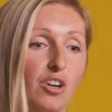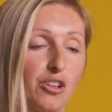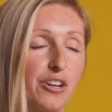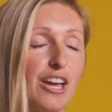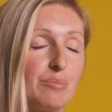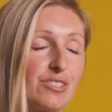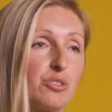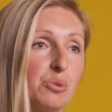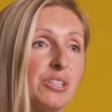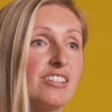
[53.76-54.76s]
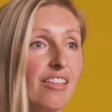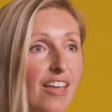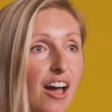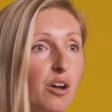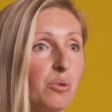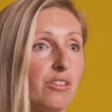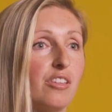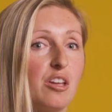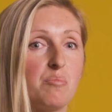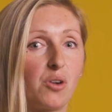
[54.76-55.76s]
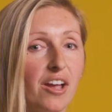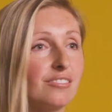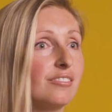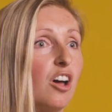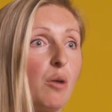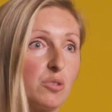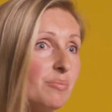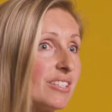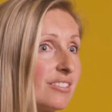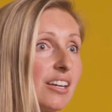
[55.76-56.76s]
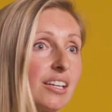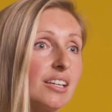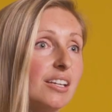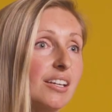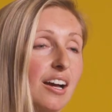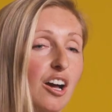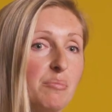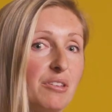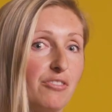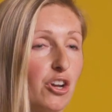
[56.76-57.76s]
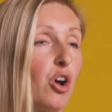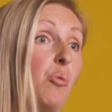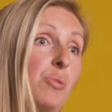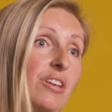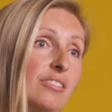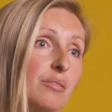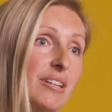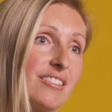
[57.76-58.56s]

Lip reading: Color Cannabis has really done that with a bright, optimistic, and very open